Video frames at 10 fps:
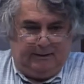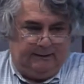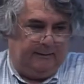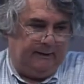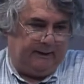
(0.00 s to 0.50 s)

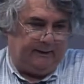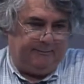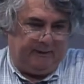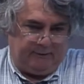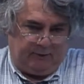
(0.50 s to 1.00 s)
the American
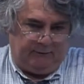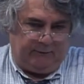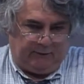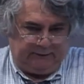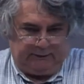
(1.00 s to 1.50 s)
pension
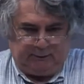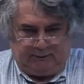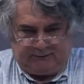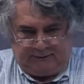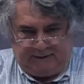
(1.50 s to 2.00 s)
fund that
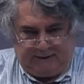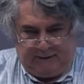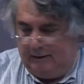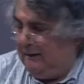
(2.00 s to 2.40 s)
wants to see